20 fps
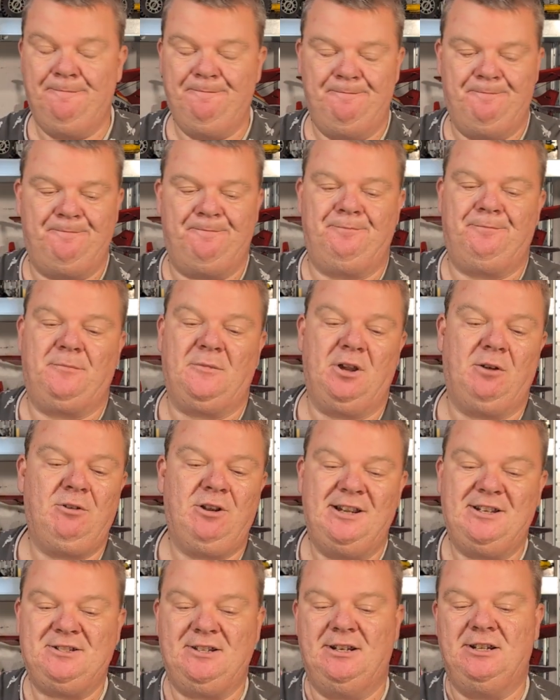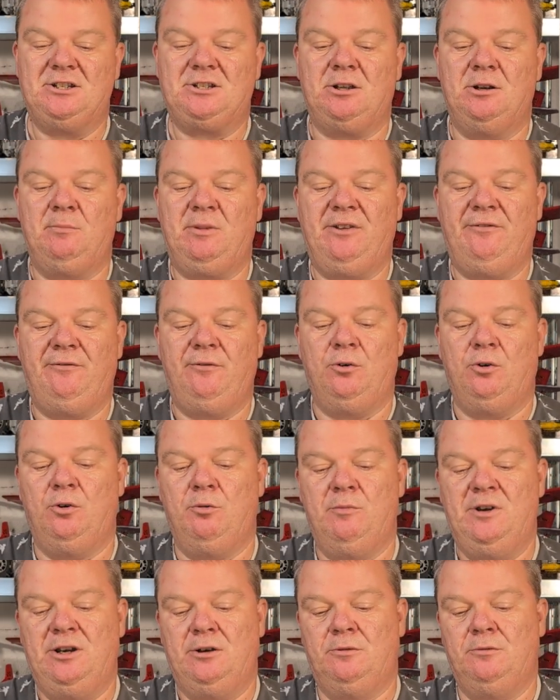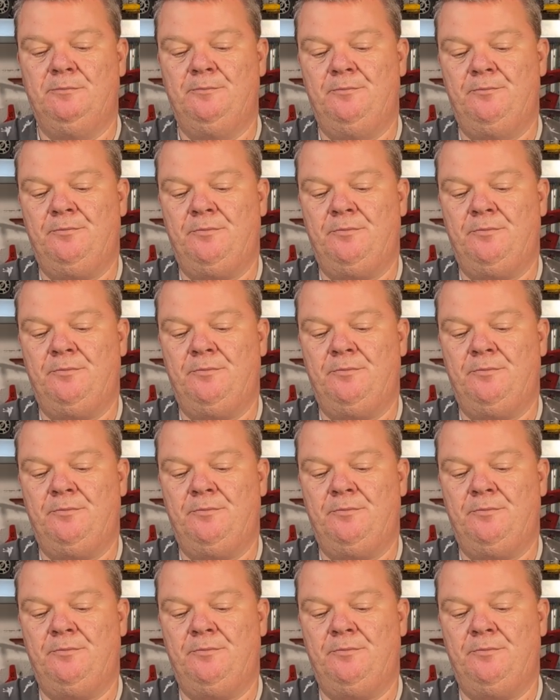I'm guessing he's going to be 4mm,